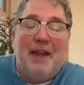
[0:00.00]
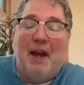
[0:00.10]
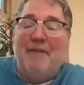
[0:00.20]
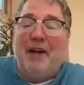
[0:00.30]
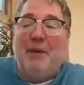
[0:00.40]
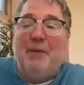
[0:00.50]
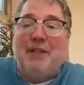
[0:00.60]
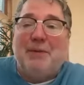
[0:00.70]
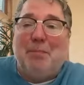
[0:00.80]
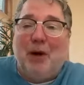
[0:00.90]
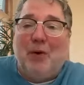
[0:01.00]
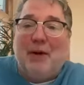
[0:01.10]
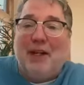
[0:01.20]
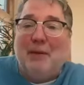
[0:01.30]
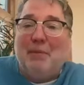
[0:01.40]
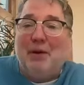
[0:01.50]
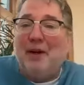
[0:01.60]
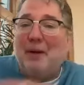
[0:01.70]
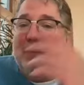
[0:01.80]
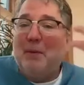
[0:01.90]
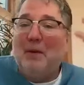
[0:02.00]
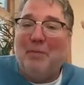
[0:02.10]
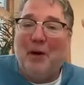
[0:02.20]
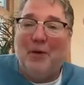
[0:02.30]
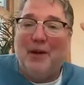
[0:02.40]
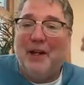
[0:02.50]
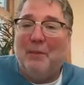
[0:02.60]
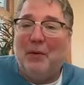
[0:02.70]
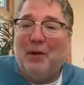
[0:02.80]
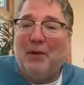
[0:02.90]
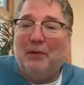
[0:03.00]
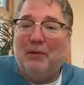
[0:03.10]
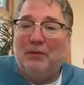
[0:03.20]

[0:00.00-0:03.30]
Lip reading: Now, if anyone's broken a bone, how many people have broken a bone?